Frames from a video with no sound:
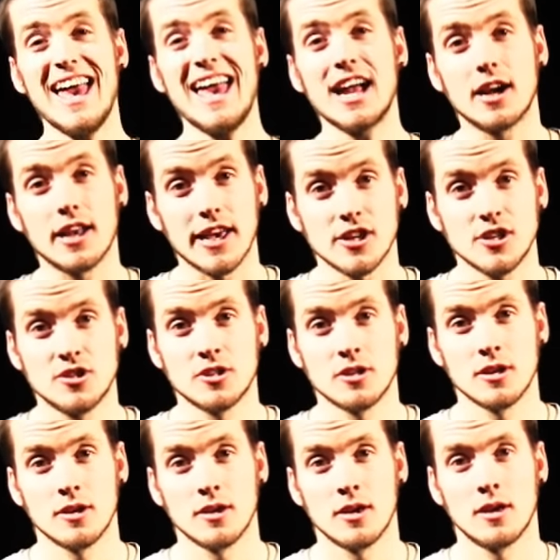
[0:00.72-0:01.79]

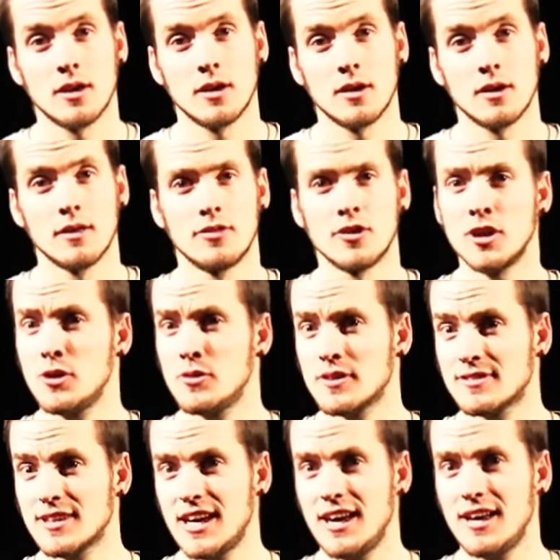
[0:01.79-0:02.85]
English, the new
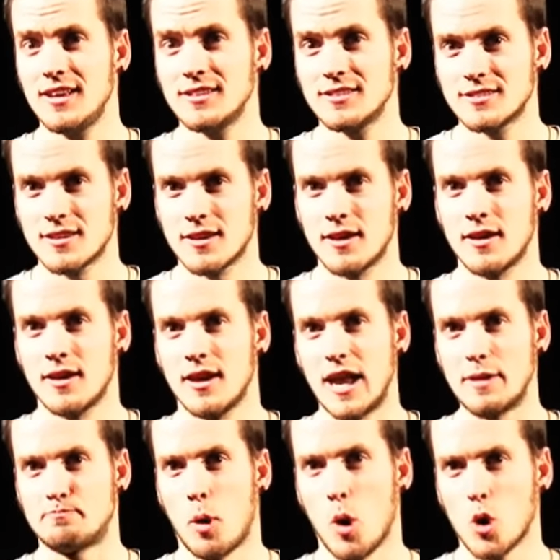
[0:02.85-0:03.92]
disease.
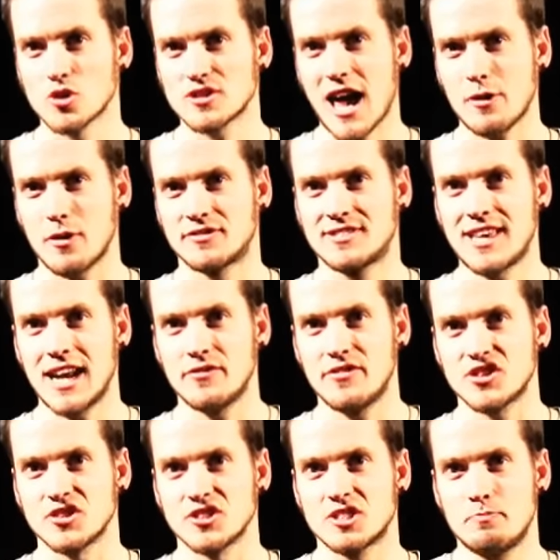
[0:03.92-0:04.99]
It pours out of
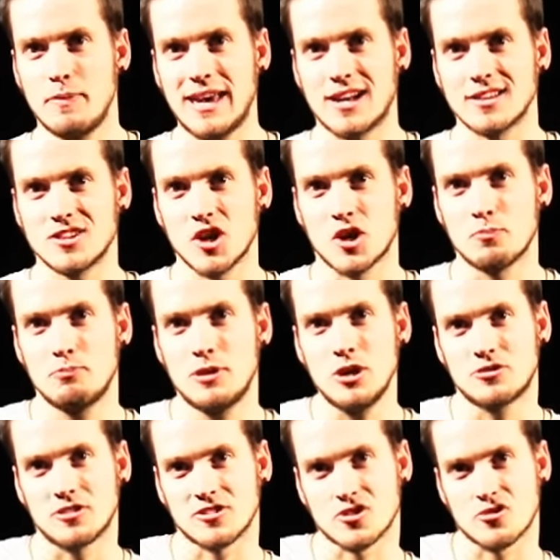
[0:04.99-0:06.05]
television speakers and
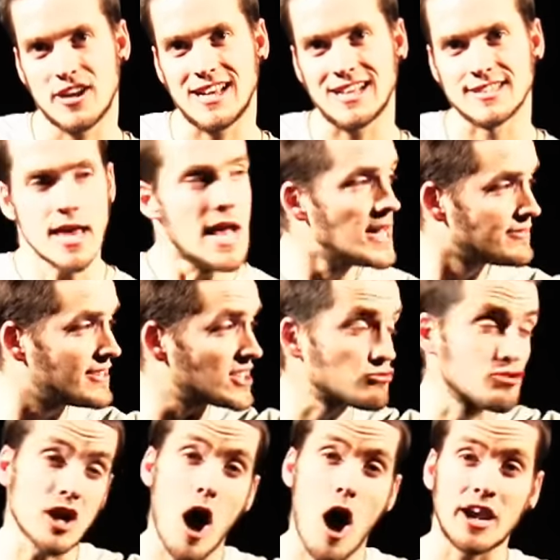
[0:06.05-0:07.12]
computer screens,
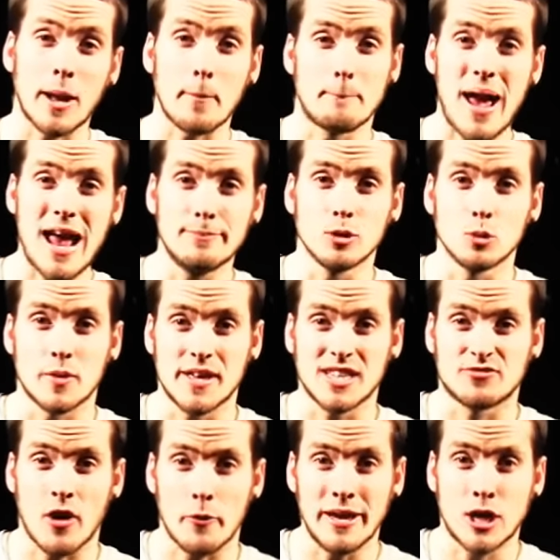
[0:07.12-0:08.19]
disregarding Babel with
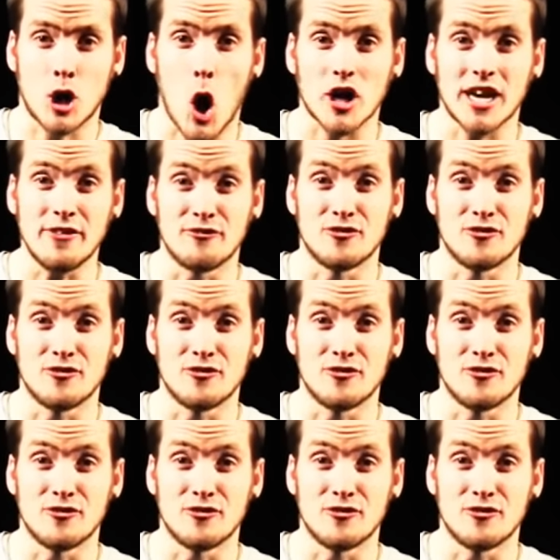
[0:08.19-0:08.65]
its very cocky